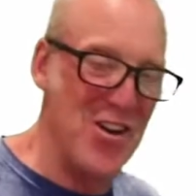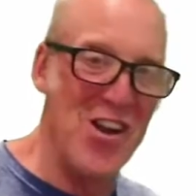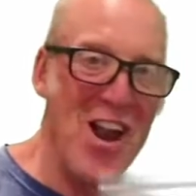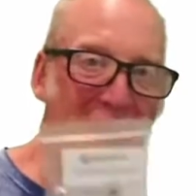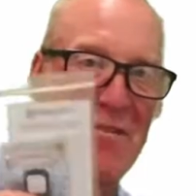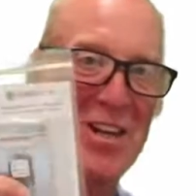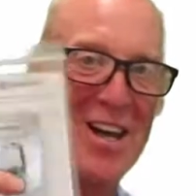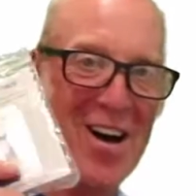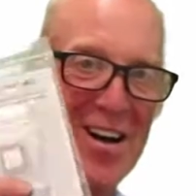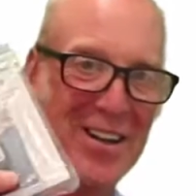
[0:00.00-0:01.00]

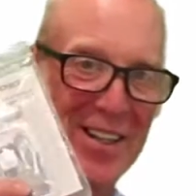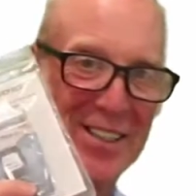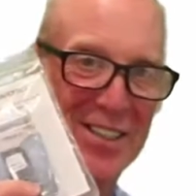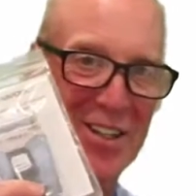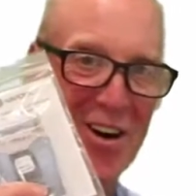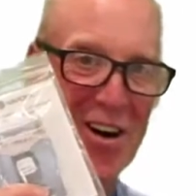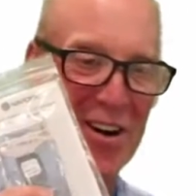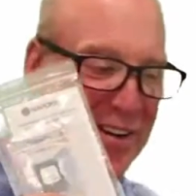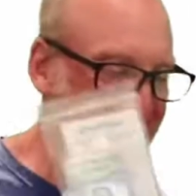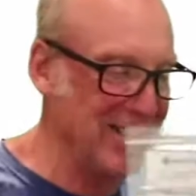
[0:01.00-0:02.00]
Navionics
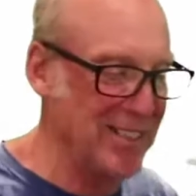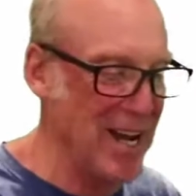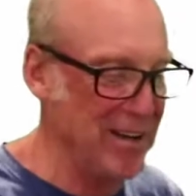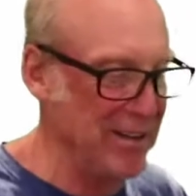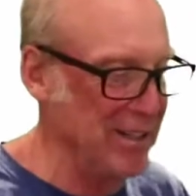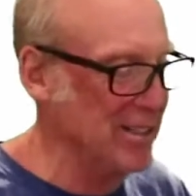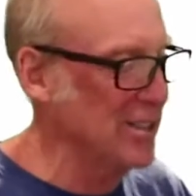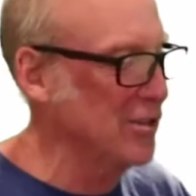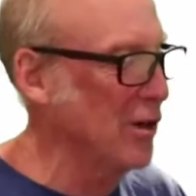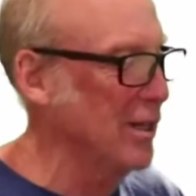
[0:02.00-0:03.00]
card inside of this
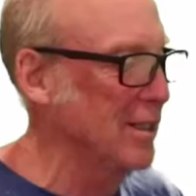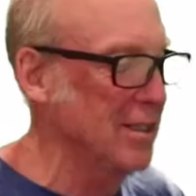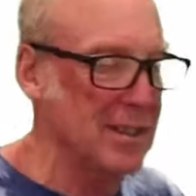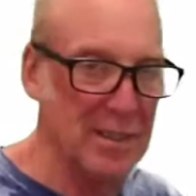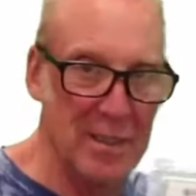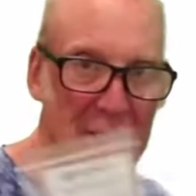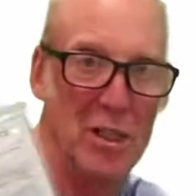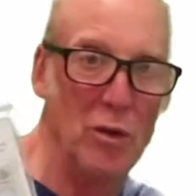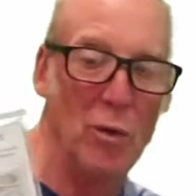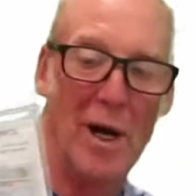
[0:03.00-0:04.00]
is great. This is the
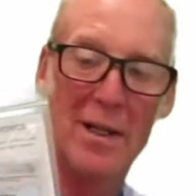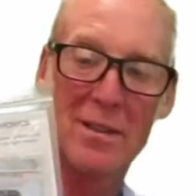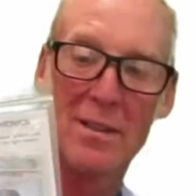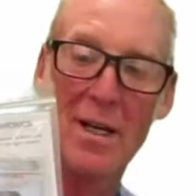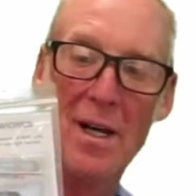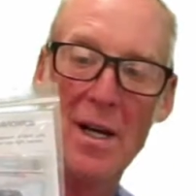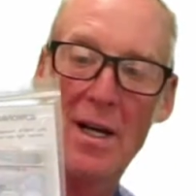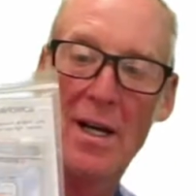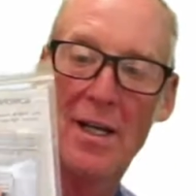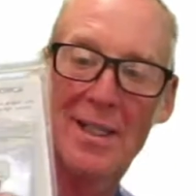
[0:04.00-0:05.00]
US
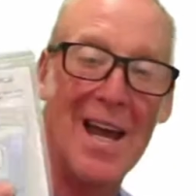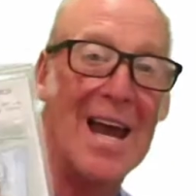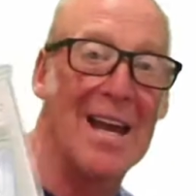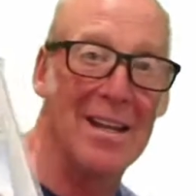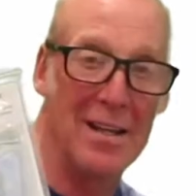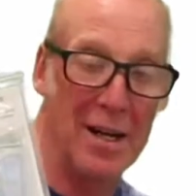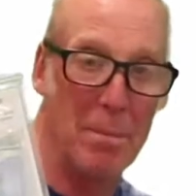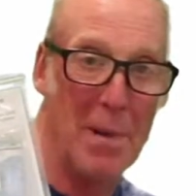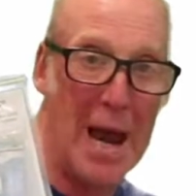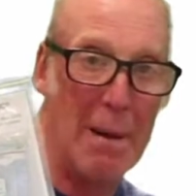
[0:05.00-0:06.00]
Canada
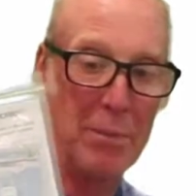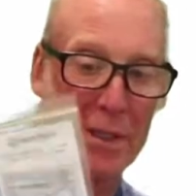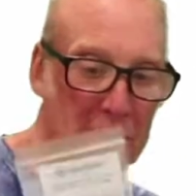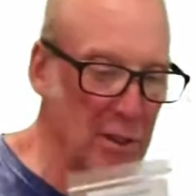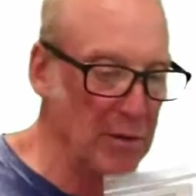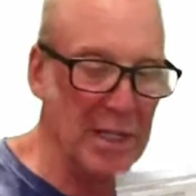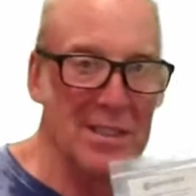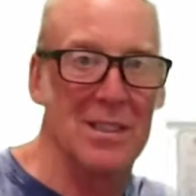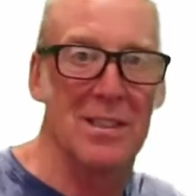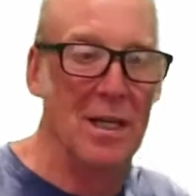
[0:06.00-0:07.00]
mapping. So
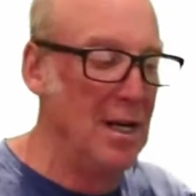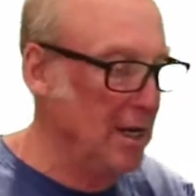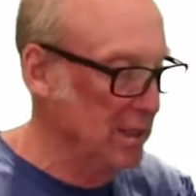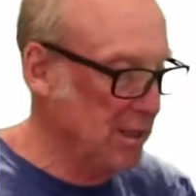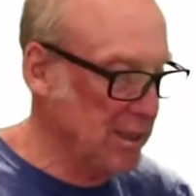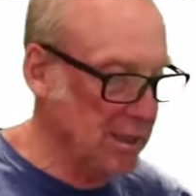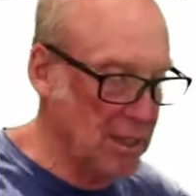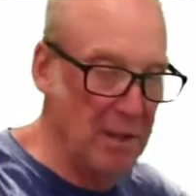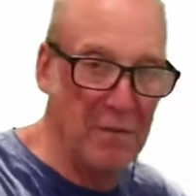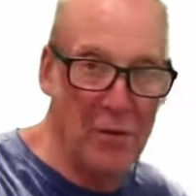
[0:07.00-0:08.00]
this is
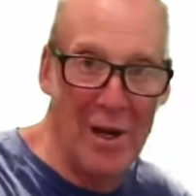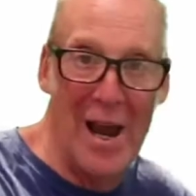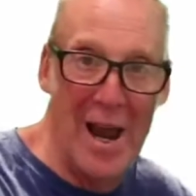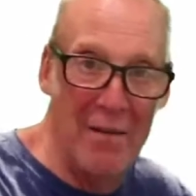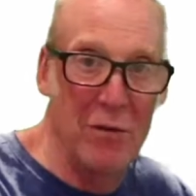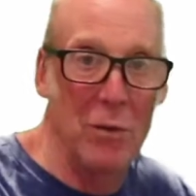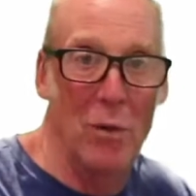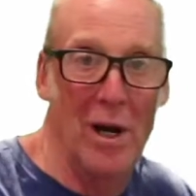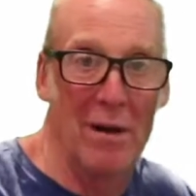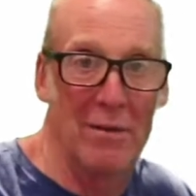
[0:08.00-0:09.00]
good for
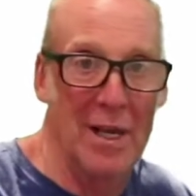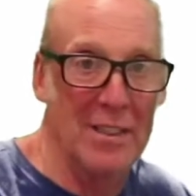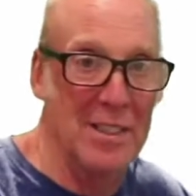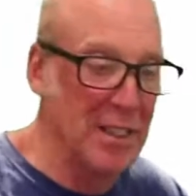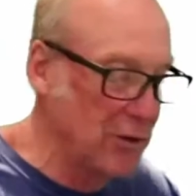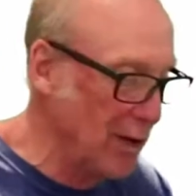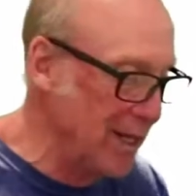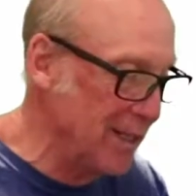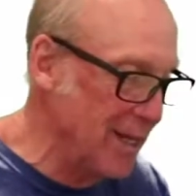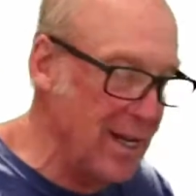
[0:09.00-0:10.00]
everywhere. That's the
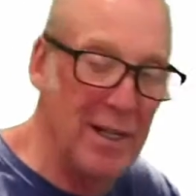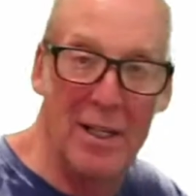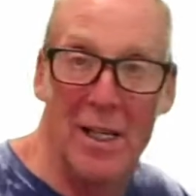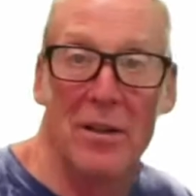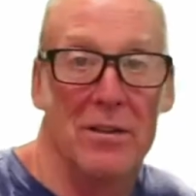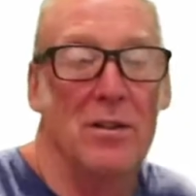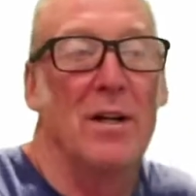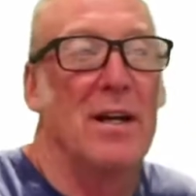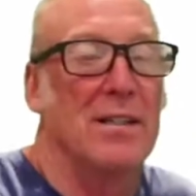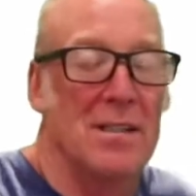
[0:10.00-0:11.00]
great thing here in the
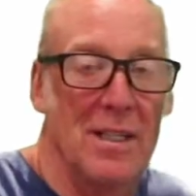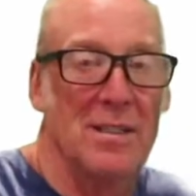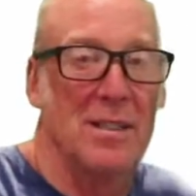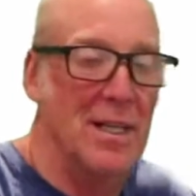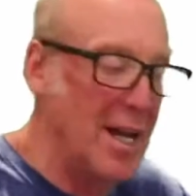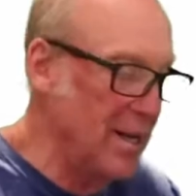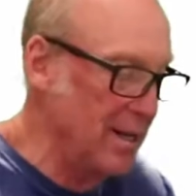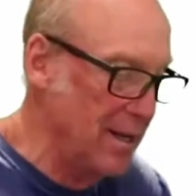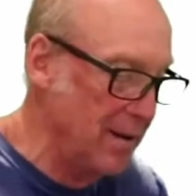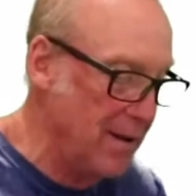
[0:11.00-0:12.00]
United States and
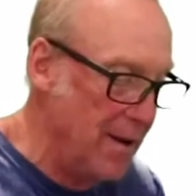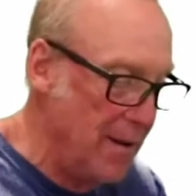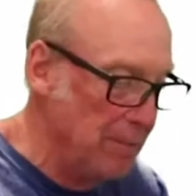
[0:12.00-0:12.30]
Canada.